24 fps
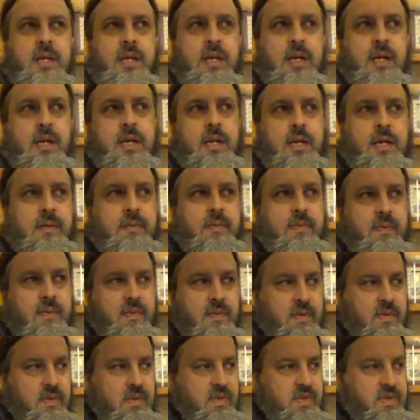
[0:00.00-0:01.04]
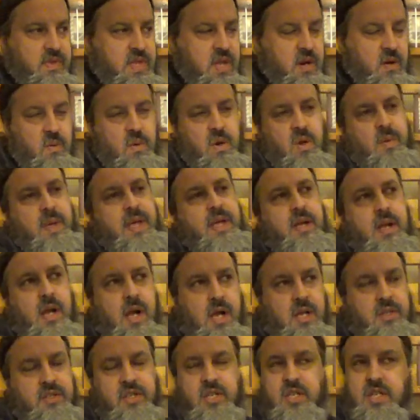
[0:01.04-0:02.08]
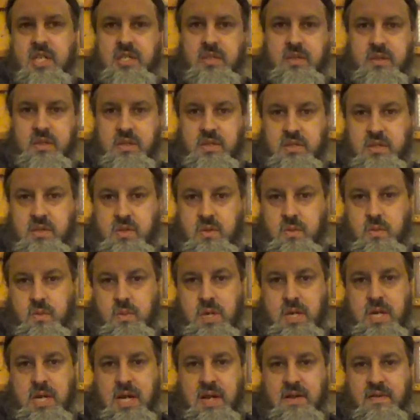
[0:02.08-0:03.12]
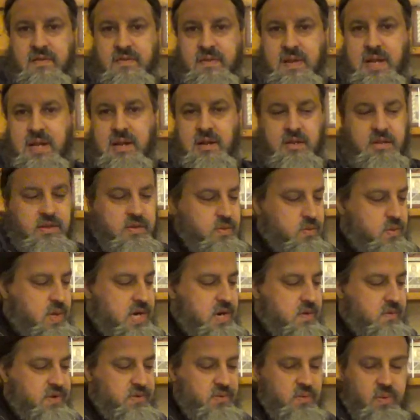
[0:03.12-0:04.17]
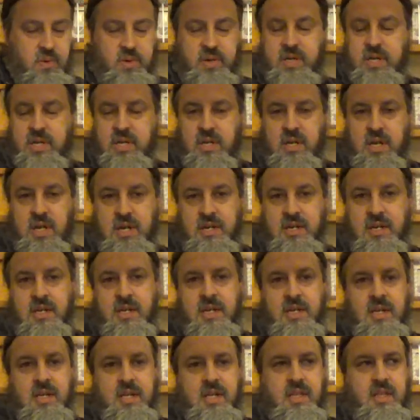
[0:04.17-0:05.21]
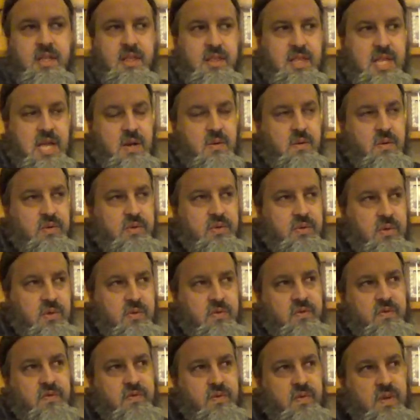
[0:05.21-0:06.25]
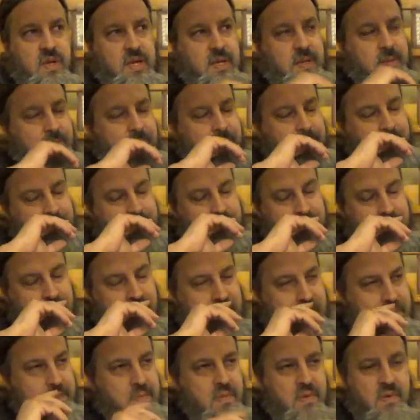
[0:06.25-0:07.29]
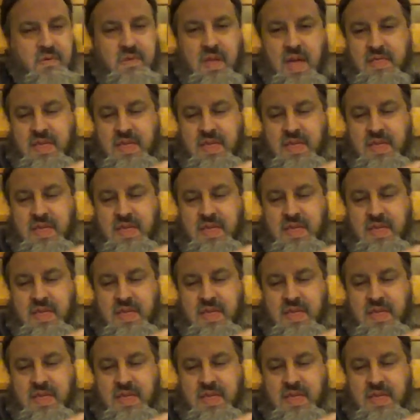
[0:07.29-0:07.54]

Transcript: uh, there will be consequences to what I found, to what I was working on, that will sort of uh, move.